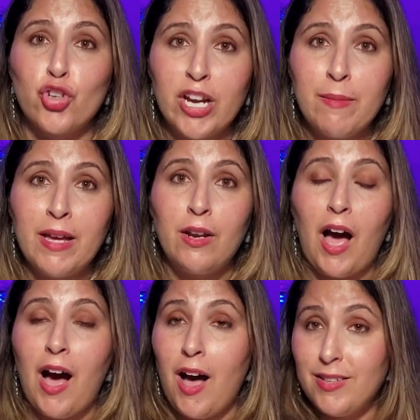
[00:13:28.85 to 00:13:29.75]
treatment
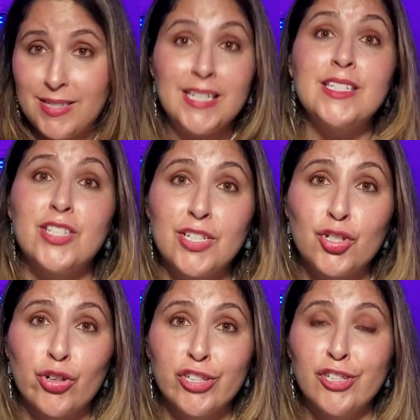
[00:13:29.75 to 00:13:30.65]
since
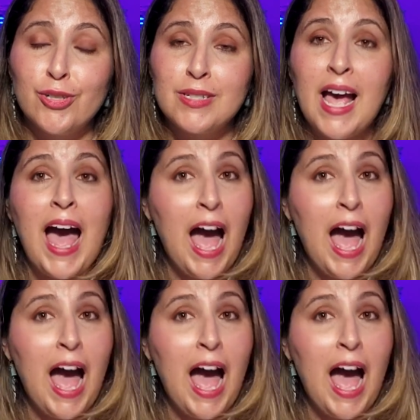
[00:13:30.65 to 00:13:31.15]
this cruise.